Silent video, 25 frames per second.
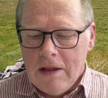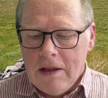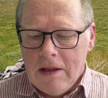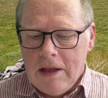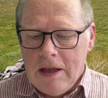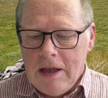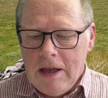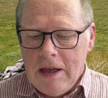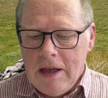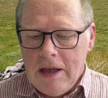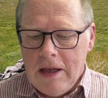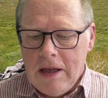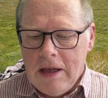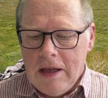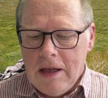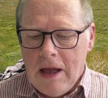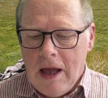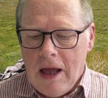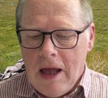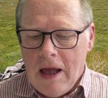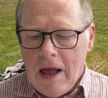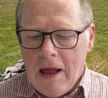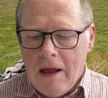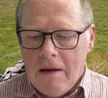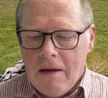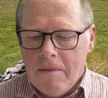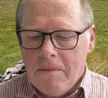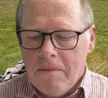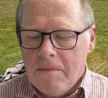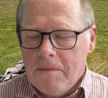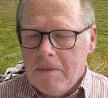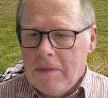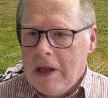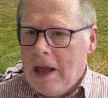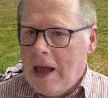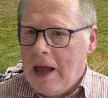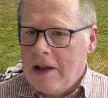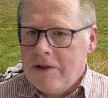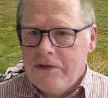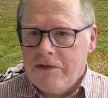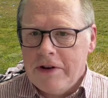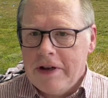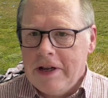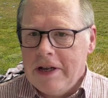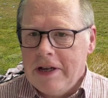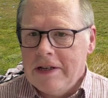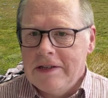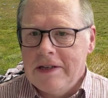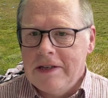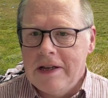The
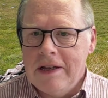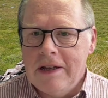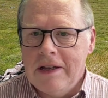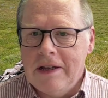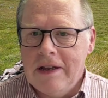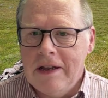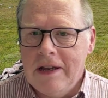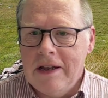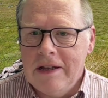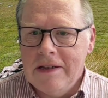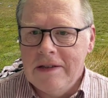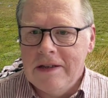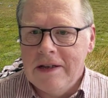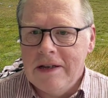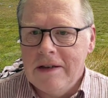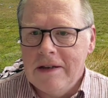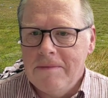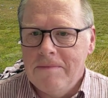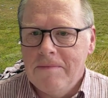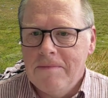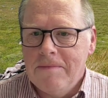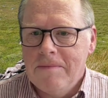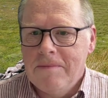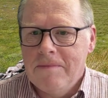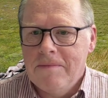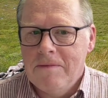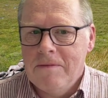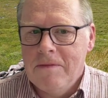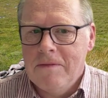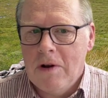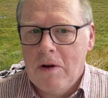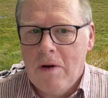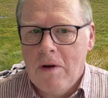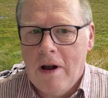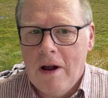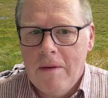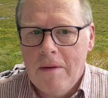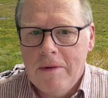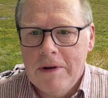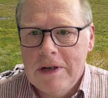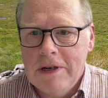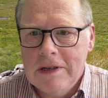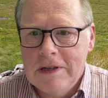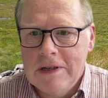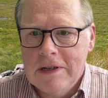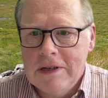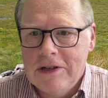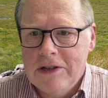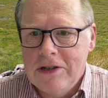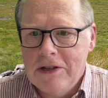entry is a requirement
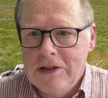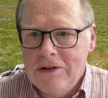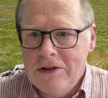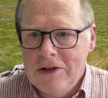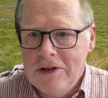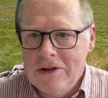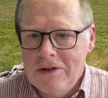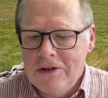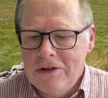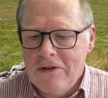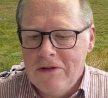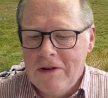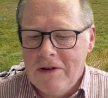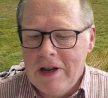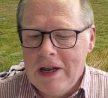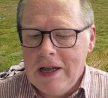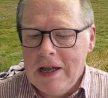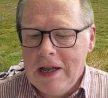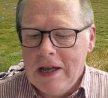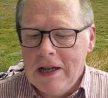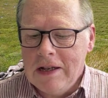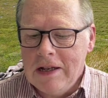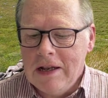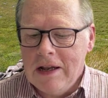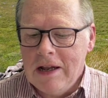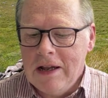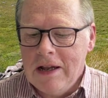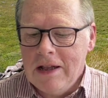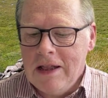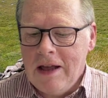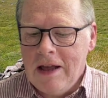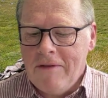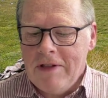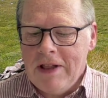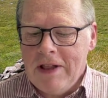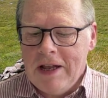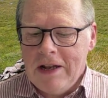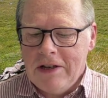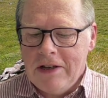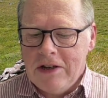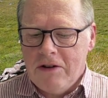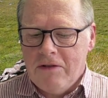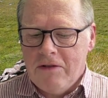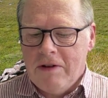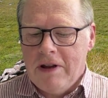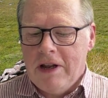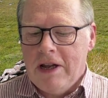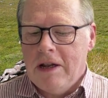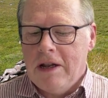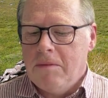is a 2-2 degree in a level 8
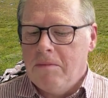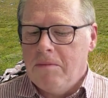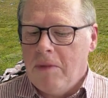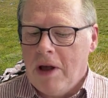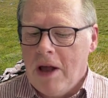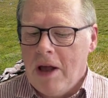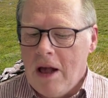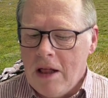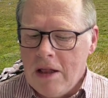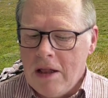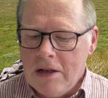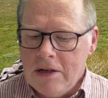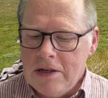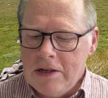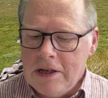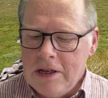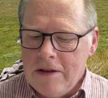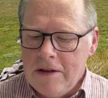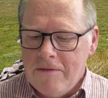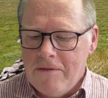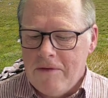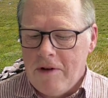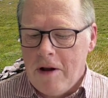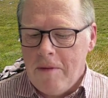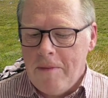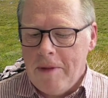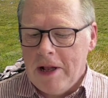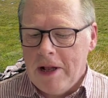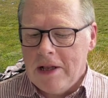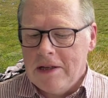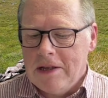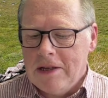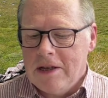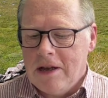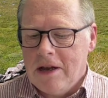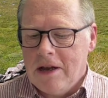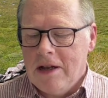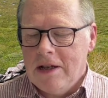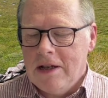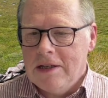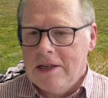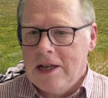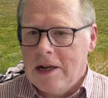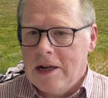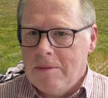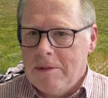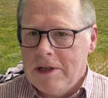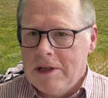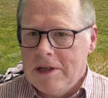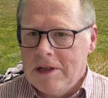degree in biology, environmental science,
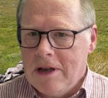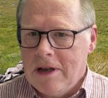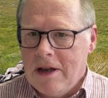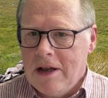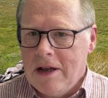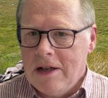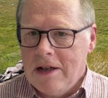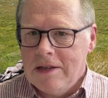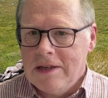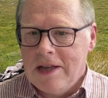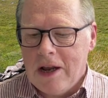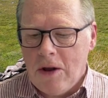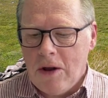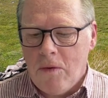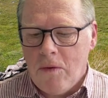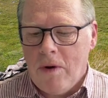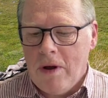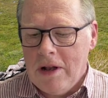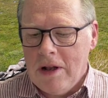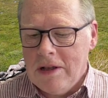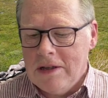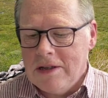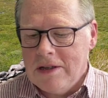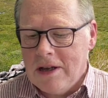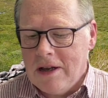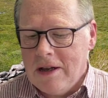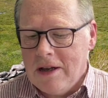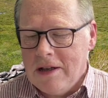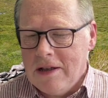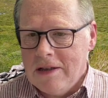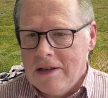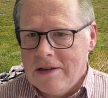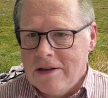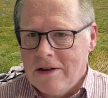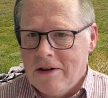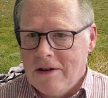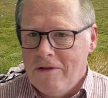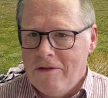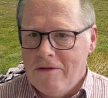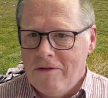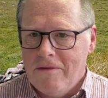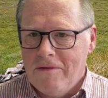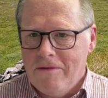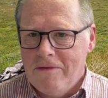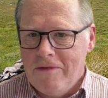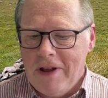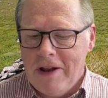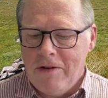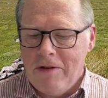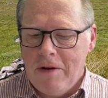animal science, equine science, or
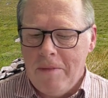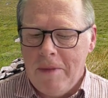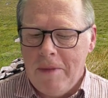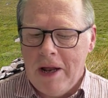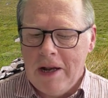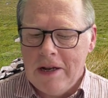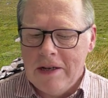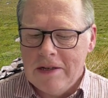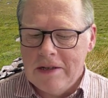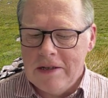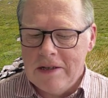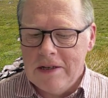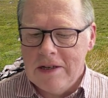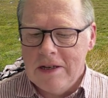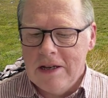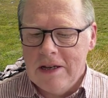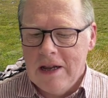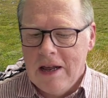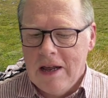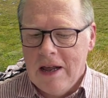veterinary medicine.